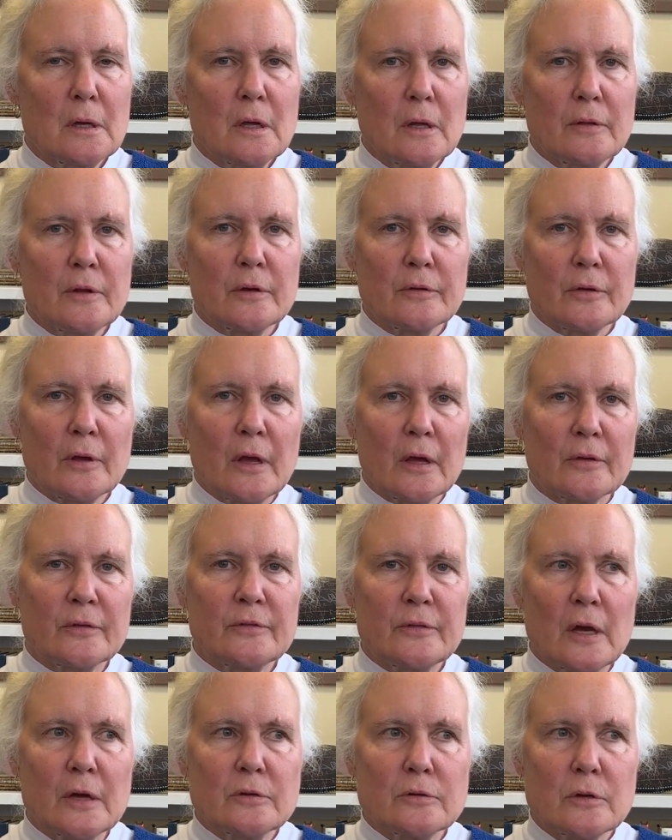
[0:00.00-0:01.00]
the
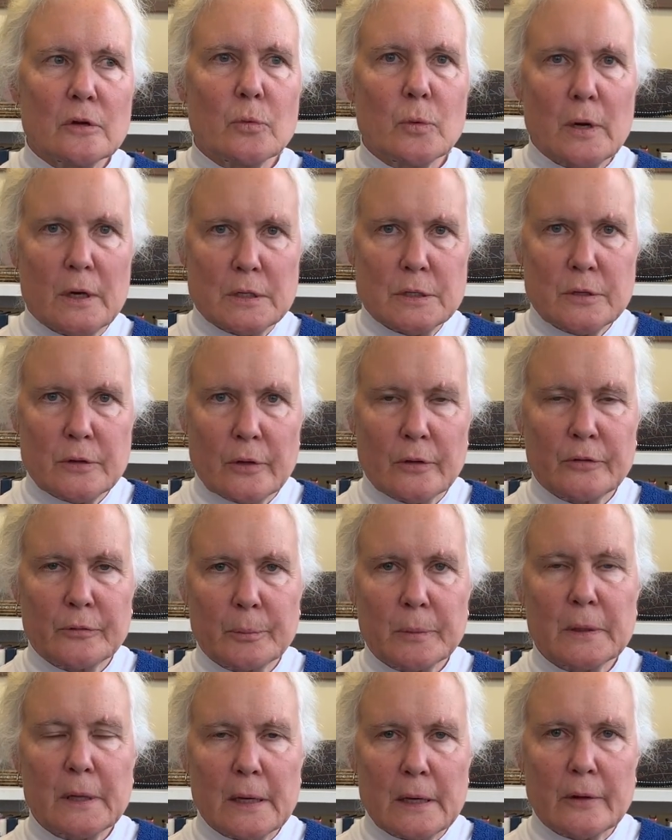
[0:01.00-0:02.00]
extent to which this
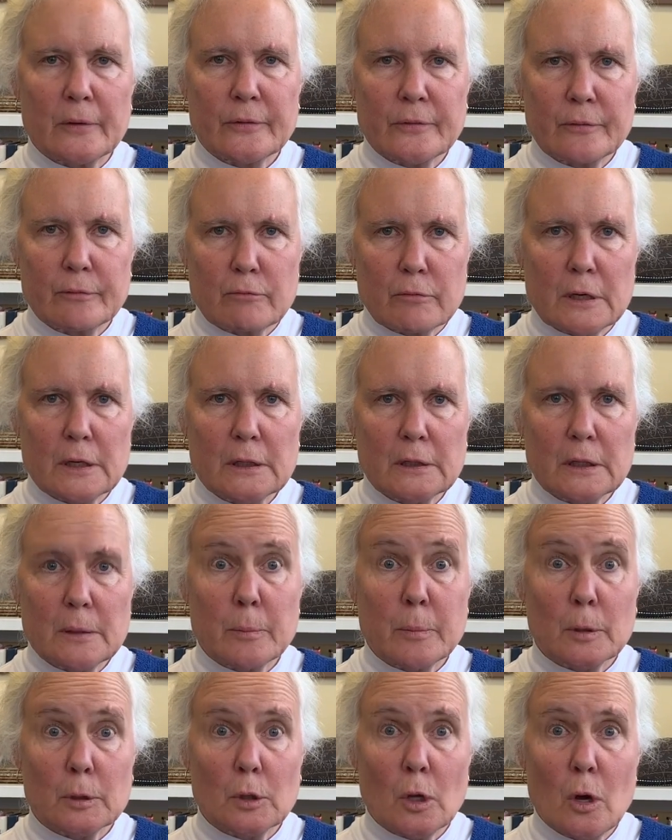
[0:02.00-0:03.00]
place really
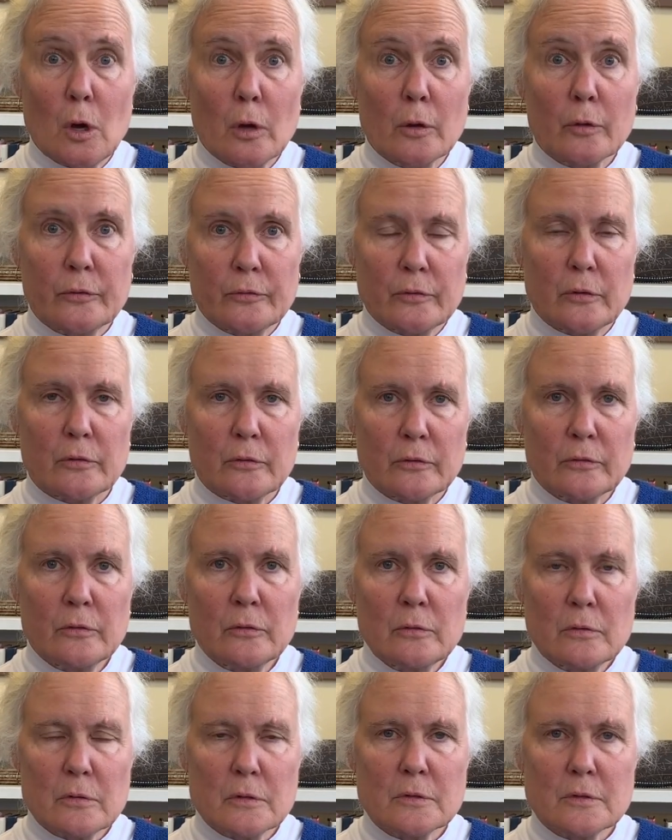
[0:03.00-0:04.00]
belongs to the
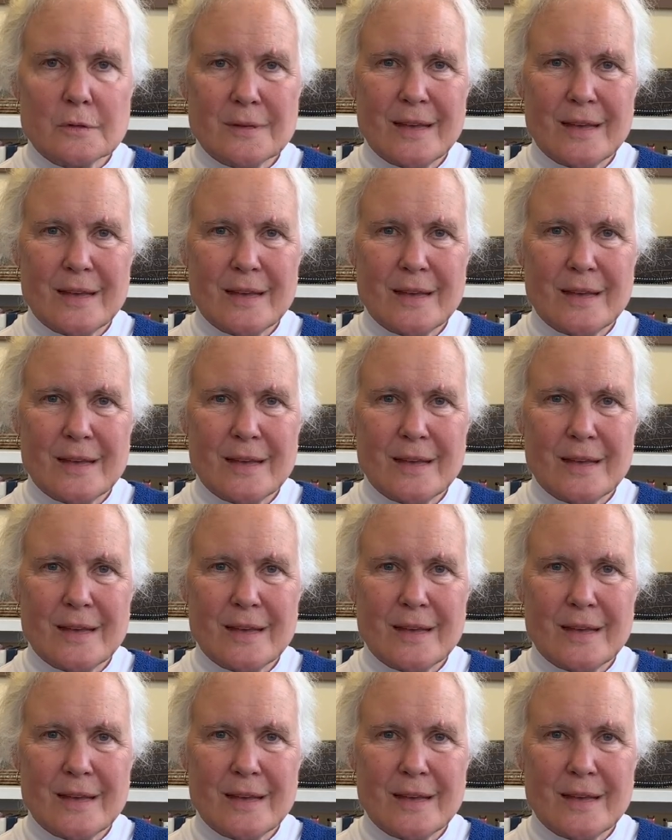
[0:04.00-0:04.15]
students,